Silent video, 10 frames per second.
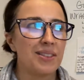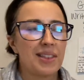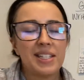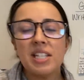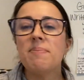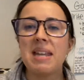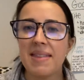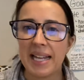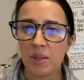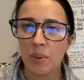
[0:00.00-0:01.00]
to me,
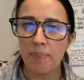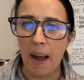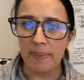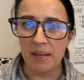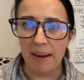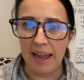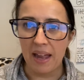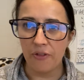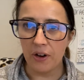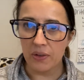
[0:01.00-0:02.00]
that's what popped in my head
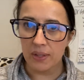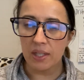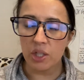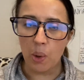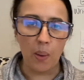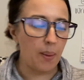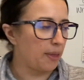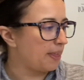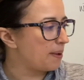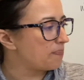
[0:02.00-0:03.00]
first. So I went with it.